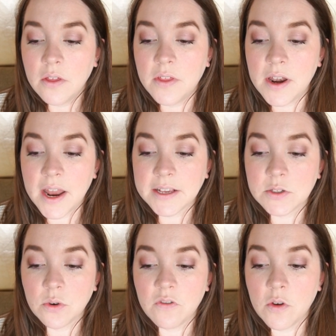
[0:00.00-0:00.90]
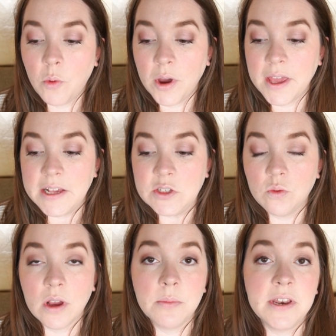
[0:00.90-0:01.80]
The next review point is
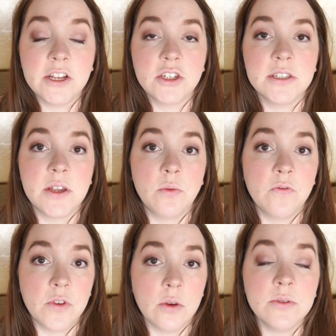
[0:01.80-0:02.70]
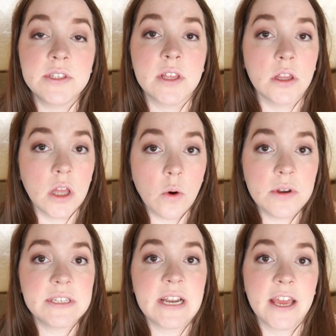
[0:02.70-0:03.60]
recommendations and reviews. The
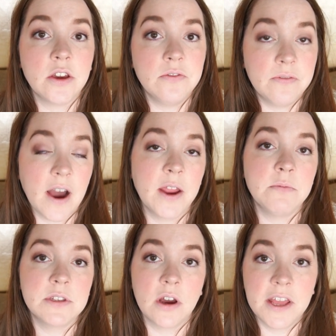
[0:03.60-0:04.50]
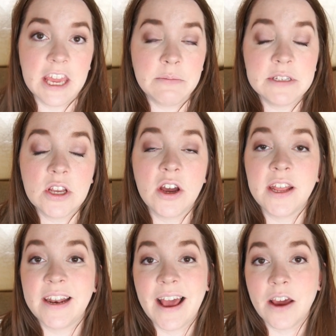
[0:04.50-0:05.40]
lowest I could find was on Amazon,
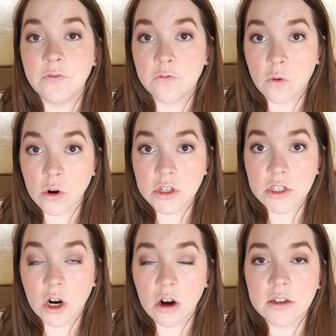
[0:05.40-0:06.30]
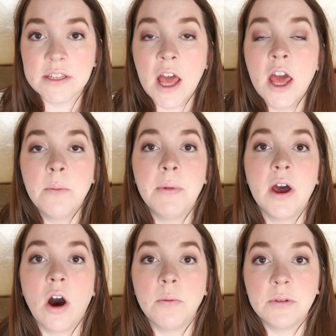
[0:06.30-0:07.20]
and it had 4 stars,
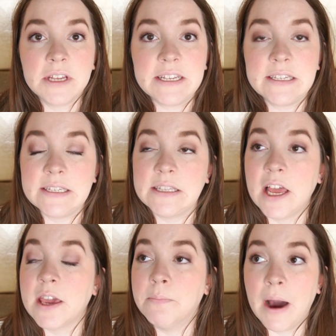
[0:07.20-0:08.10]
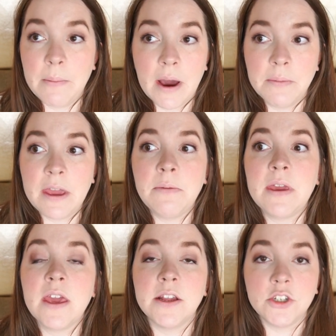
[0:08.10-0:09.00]
but on places like Bye Bye
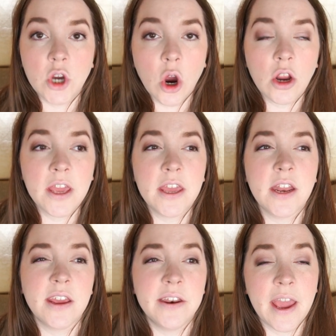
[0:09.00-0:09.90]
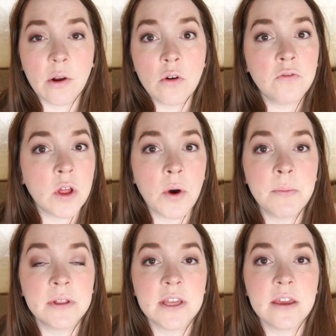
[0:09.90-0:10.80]
Baby and Target and Aeroflow, I
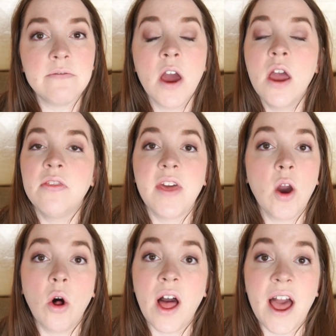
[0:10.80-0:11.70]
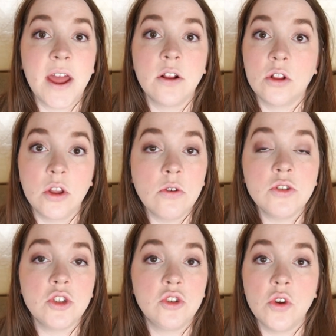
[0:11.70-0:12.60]
believe, they all had
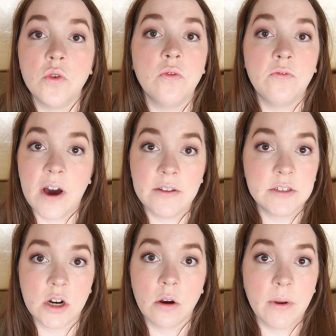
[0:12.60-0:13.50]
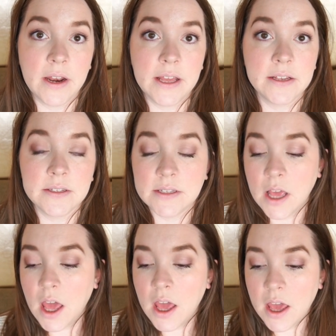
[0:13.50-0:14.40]
close to 5-star ratings,
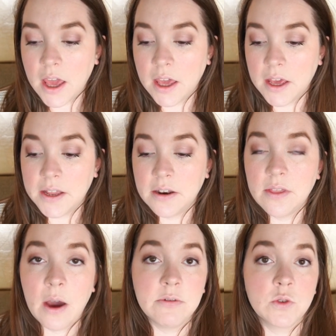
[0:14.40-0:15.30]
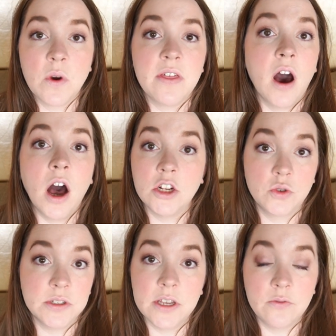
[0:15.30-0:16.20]
and that was with
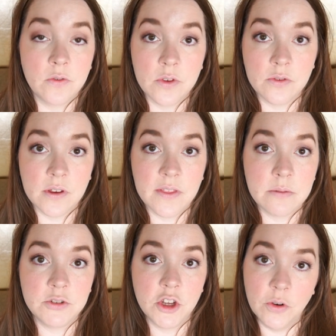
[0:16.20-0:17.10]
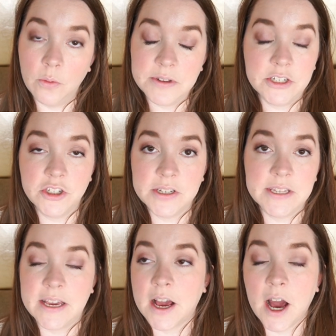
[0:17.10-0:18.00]
hundreds of reviews on them too. It wasn't
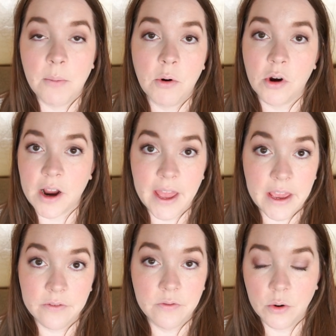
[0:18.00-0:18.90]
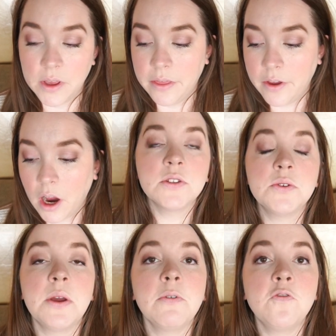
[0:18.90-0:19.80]
just like a couple or a handful either.
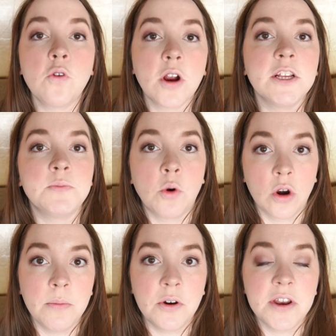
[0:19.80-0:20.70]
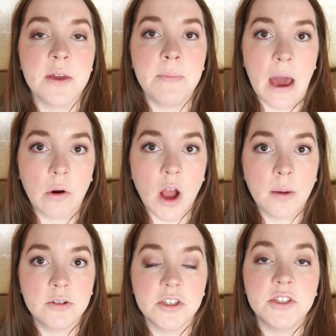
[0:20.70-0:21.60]
So number 4 is portability and power
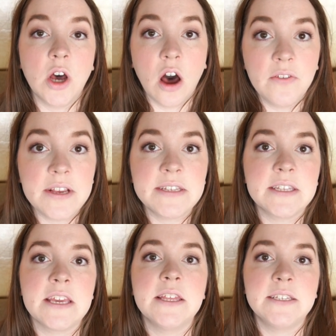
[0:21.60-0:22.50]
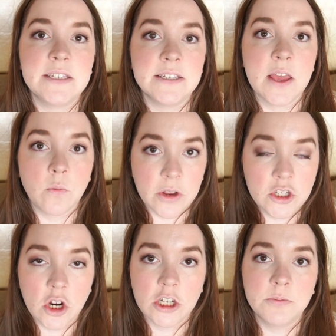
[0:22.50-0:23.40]
options. Obviously, this is a
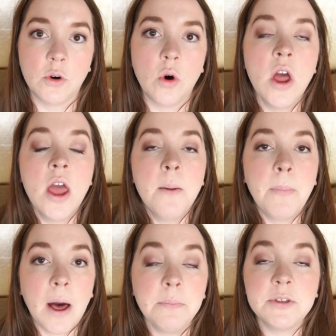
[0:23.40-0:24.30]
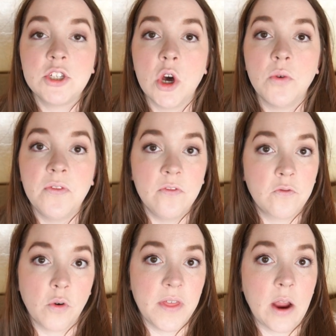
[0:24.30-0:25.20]
rechargeable pump, so
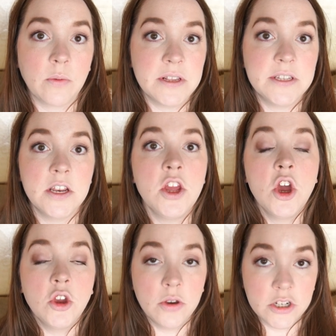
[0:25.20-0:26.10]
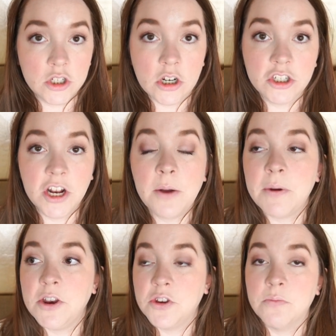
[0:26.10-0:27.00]
for that reason, you can charge it up
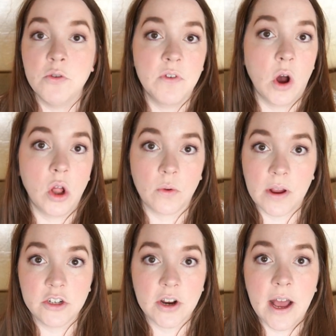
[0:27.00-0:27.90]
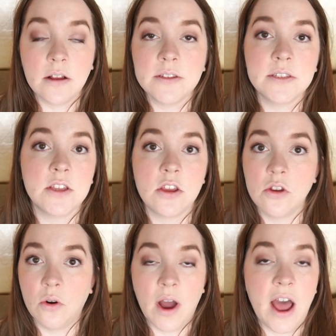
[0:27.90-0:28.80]
and you can move it all around your house.
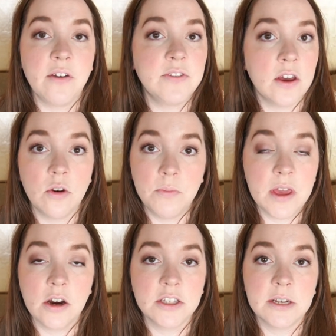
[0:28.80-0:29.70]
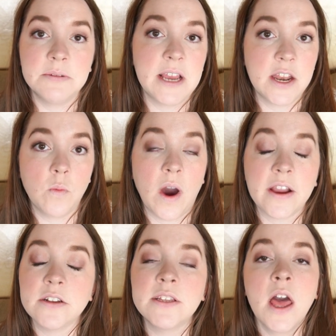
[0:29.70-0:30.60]
You don't have to be hooked up to any
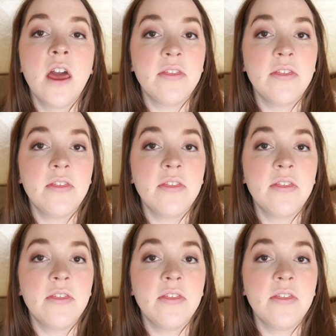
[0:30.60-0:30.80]
wires.